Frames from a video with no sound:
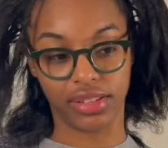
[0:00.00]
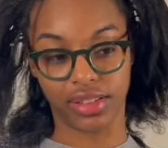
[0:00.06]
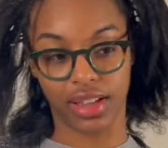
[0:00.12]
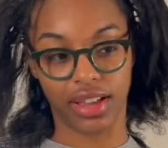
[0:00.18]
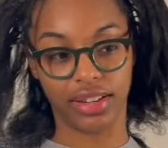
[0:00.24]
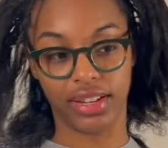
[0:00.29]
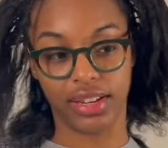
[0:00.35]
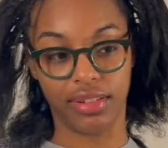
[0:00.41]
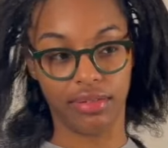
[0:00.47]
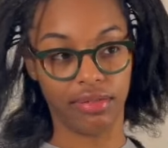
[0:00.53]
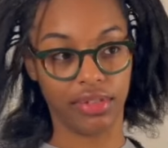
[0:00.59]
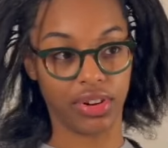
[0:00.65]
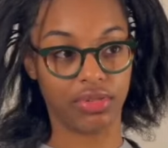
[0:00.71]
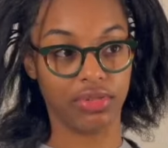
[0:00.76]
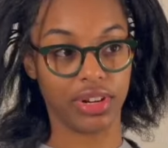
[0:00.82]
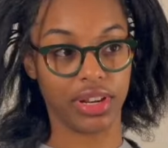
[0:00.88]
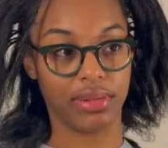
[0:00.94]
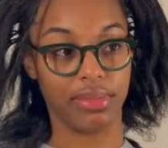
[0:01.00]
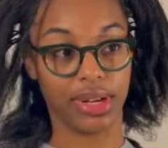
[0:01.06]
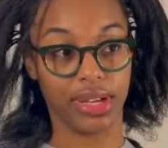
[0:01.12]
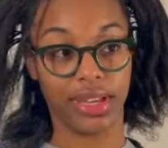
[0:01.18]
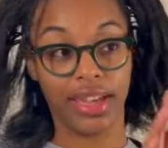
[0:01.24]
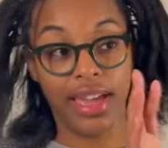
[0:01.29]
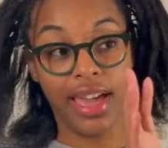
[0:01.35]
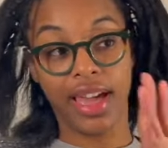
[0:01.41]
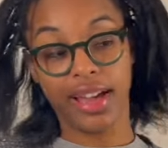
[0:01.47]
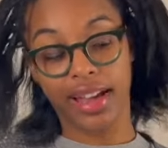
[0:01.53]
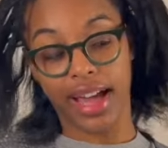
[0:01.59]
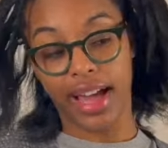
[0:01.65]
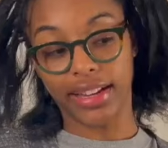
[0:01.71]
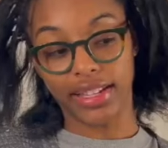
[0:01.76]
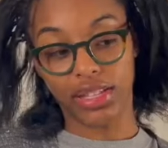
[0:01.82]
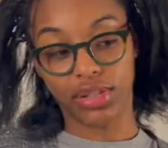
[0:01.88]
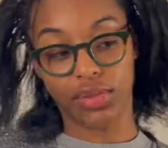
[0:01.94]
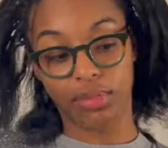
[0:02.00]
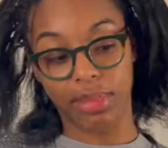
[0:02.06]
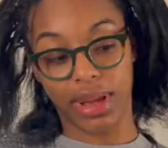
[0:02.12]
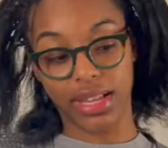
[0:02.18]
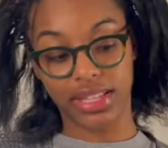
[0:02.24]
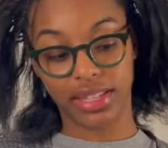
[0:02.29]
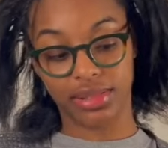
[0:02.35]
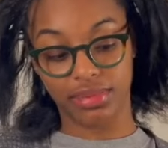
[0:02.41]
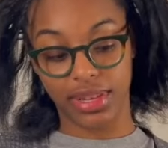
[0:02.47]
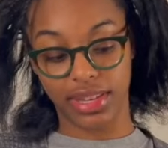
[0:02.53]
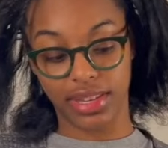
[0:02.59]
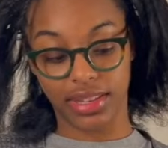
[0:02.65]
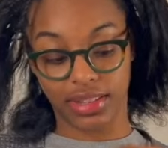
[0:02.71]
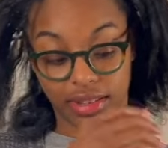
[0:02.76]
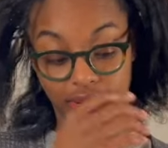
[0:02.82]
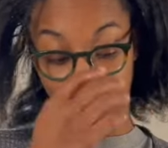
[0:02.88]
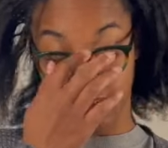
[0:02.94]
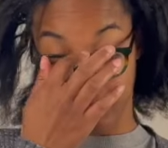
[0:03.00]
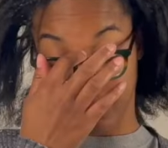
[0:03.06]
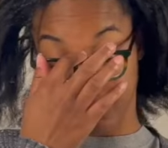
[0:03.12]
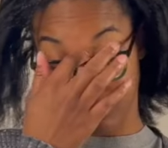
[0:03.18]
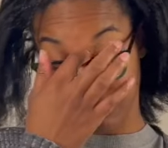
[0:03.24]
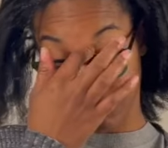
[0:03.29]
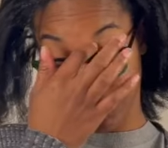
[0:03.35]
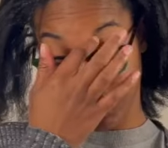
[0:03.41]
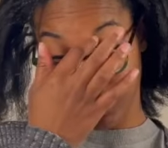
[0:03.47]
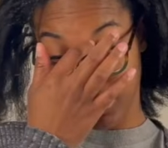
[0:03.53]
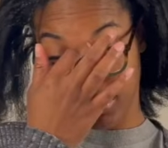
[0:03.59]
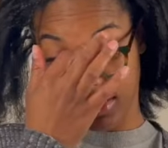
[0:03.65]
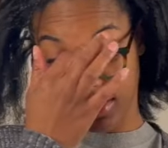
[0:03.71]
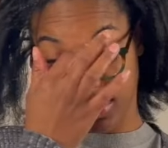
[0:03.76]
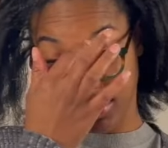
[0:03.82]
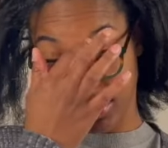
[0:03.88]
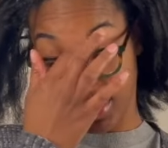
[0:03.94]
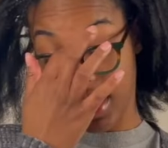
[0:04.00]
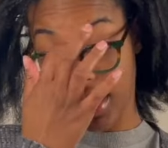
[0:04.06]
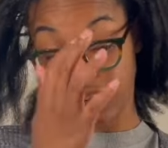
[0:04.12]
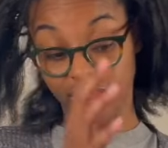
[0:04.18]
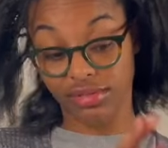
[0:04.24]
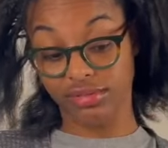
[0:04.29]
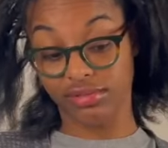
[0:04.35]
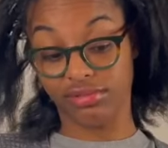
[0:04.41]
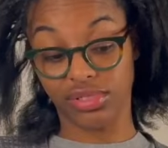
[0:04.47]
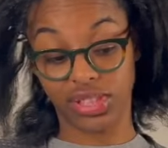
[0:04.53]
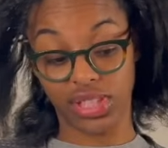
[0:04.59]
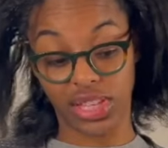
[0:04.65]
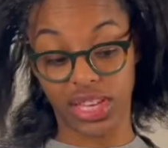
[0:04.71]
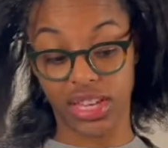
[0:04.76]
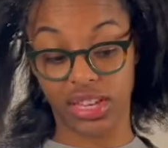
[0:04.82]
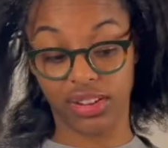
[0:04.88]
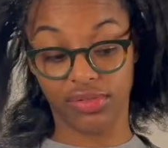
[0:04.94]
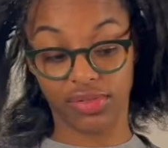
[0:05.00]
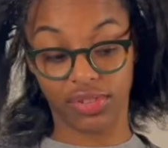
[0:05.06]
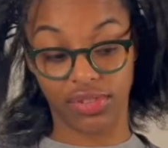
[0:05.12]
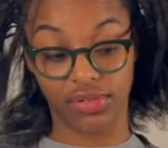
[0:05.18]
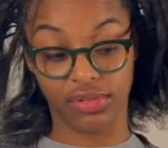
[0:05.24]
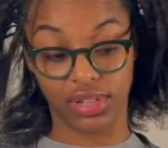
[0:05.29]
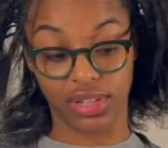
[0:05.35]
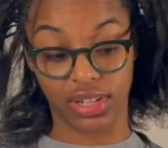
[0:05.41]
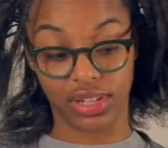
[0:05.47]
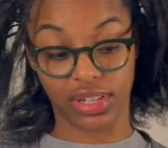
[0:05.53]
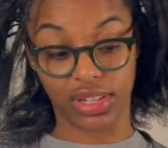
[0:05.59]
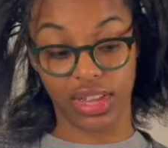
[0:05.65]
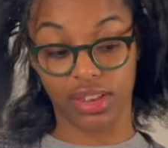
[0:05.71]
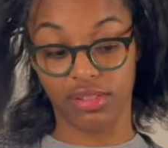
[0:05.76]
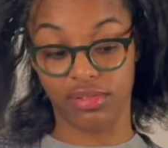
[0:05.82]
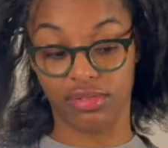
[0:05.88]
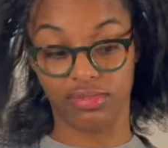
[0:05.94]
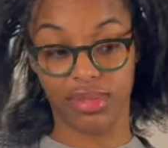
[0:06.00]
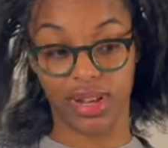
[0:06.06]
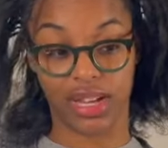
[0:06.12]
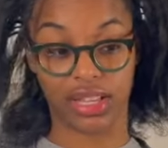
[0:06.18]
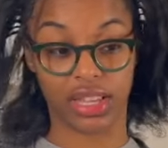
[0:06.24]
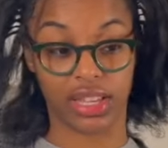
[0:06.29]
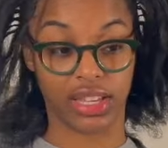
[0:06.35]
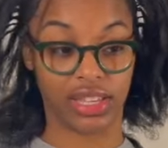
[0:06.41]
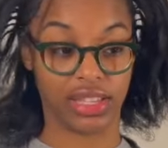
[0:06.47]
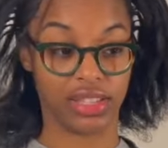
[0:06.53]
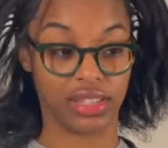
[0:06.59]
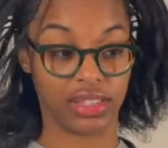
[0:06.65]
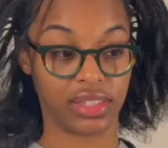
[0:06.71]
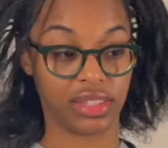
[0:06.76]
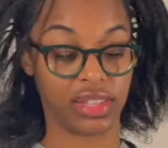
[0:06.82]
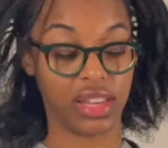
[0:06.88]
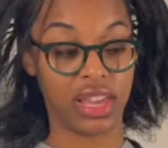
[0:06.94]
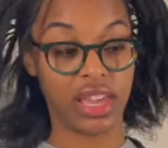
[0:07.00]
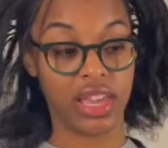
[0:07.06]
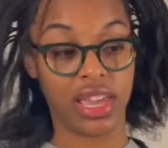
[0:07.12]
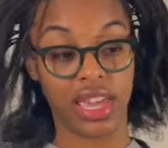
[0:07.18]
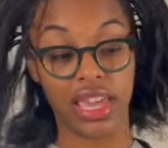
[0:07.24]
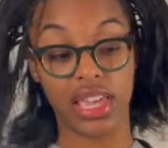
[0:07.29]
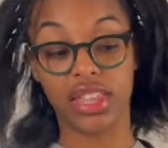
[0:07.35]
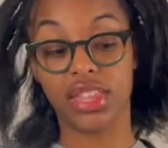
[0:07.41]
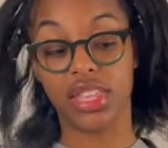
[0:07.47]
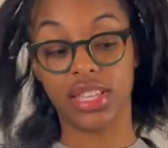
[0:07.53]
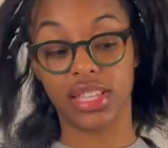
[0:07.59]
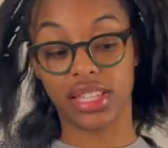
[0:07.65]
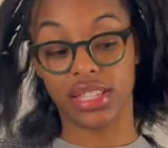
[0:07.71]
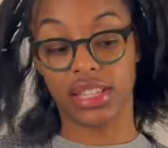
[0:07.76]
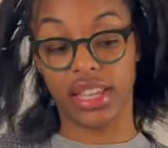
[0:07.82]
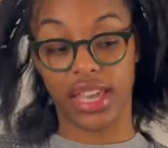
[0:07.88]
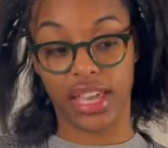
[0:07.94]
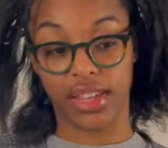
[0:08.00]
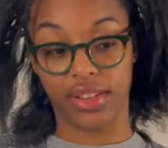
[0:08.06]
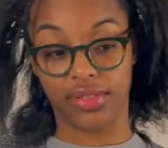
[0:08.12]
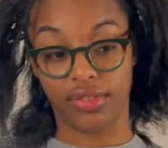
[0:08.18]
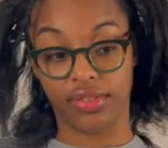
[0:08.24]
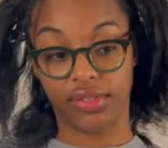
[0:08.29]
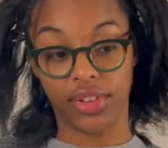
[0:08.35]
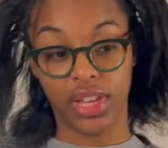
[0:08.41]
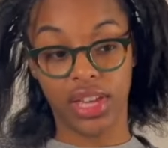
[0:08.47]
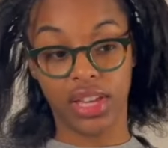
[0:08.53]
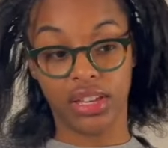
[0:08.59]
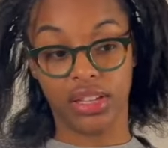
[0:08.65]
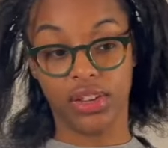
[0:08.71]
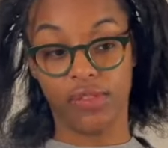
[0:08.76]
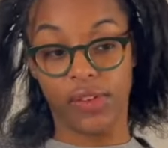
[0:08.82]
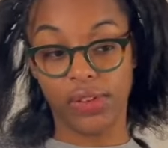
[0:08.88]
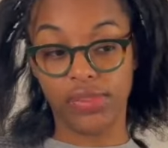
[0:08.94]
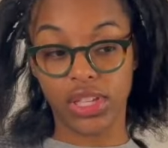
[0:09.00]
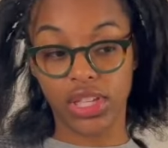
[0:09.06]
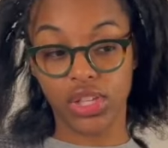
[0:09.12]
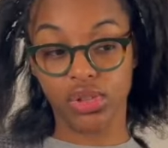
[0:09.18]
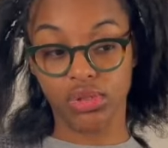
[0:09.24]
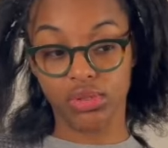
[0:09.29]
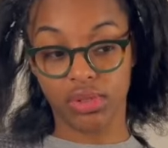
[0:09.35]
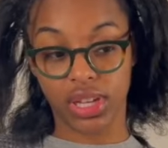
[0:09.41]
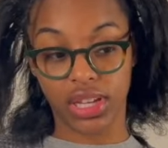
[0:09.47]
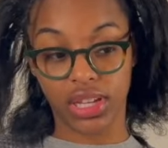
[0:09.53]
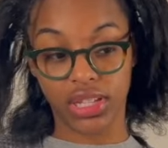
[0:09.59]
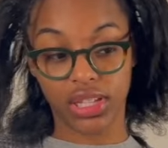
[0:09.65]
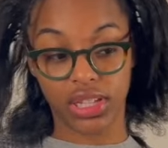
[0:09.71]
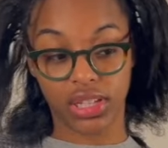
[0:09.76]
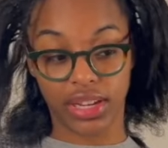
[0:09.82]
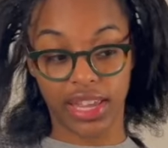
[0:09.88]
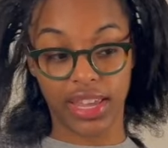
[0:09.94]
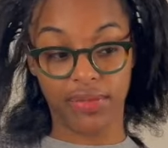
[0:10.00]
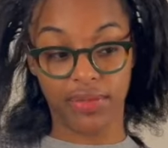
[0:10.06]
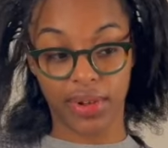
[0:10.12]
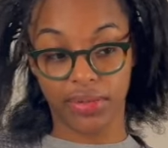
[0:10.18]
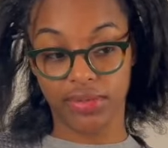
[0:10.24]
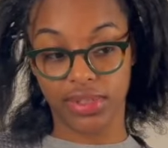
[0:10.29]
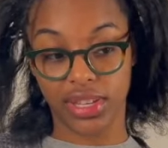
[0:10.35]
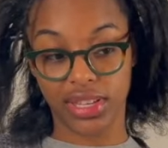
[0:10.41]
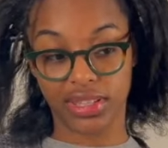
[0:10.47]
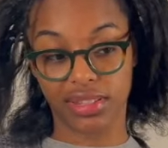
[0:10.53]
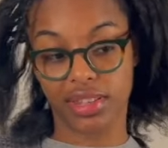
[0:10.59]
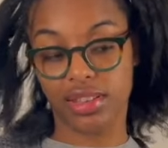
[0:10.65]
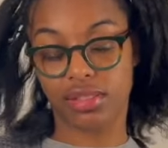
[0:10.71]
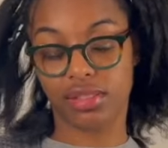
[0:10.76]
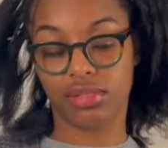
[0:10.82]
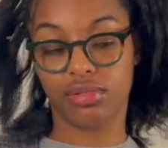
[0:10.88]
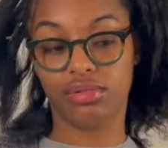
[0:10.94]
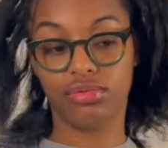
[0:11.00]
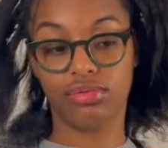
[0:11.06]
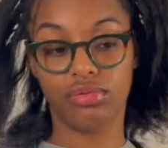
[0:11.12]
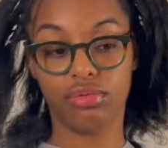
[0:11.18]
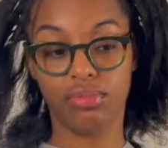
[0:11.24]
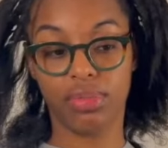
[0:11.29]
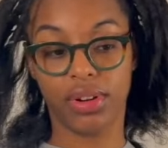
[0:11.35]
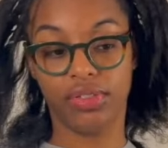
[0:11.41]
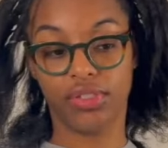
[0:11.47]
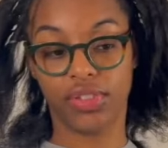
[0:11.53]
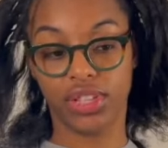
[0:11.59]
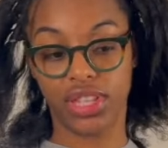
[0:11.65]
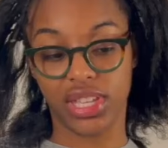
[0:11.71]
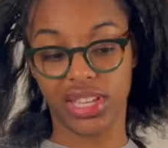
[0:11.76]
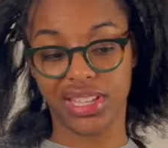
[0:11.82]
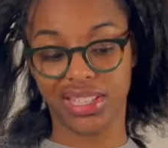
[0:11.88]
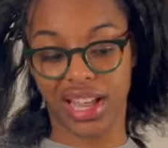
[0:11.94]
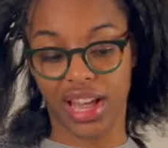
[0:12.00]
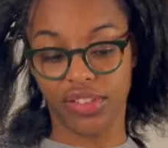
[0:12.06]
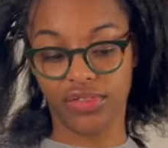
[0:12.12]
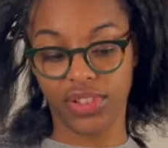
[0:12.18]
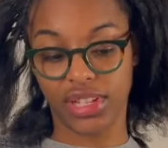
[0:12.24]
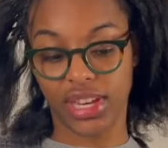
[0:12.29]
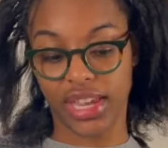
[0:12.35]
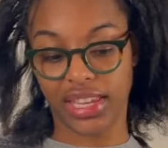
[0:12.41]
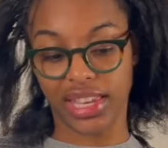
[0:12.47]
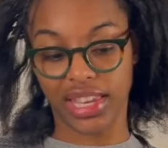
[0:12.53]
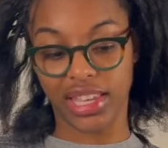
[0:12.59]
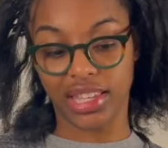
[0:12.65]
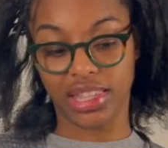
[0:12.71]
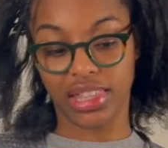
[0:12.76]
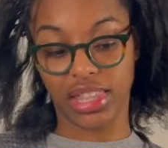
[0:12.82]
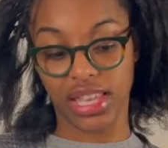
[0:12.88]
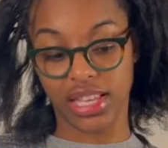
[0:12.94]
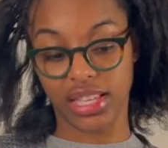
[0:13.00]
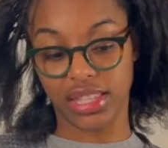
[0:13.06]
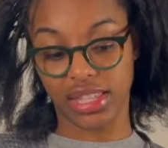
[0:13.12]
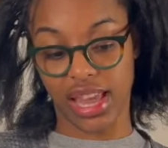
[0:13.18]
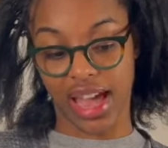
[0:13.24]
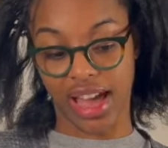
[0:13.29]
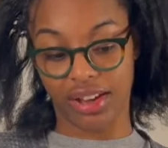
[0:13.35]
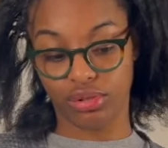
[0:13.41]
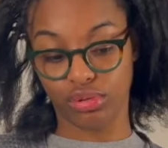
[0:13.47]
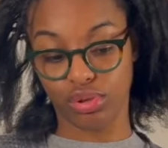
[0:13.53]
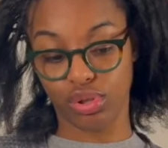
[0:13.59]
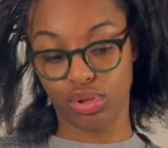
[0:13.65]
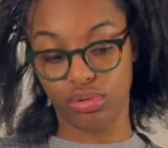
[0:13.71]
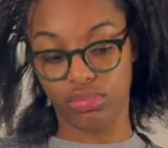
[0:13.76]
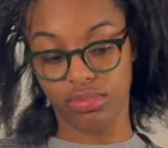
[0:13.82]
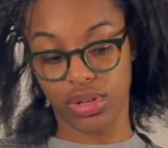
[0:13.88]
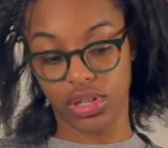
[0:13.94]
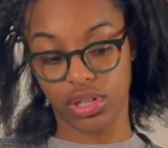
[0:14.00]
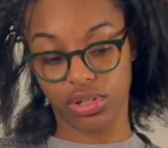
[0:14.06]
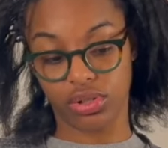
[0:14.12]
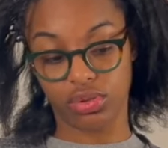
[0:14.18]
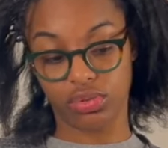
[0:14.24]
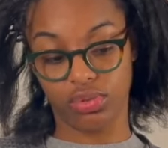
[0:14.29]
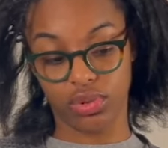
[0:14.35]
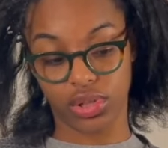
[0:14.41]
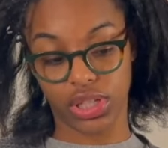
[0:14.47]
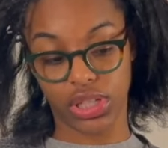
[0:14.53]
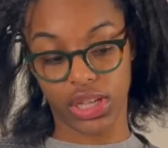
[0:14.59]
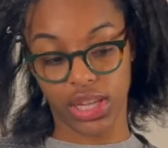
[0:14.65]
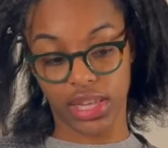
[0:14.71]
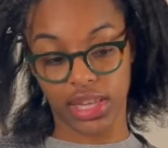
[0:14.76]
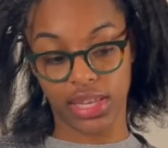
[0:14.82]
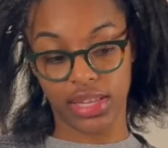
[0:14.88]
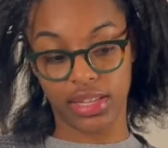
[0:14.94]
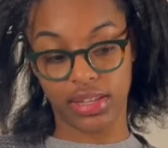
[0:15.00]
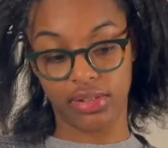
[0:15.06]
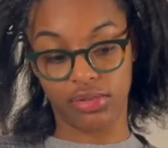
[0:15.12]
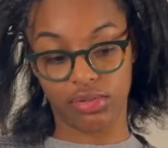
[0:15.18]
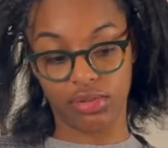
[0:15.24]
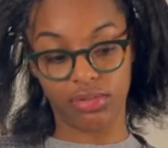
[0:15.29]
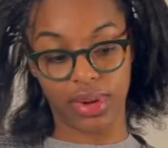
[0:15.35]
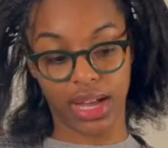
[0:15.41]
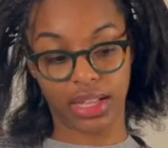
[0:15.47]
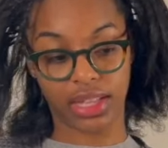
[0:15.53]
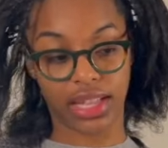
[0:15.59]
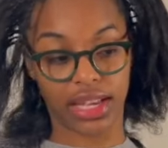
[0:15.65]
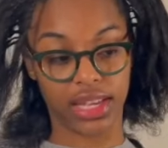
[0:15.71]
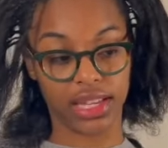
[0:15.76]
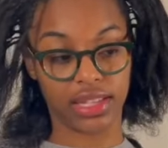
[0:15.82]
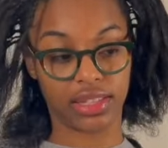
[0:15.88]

So I didn't even record it. But got this from my suite um, because I don't really care for using this hair on my clients in this length the 52 inch length of this is cool, but for this, I feel like it thins out too much towards the end on my client.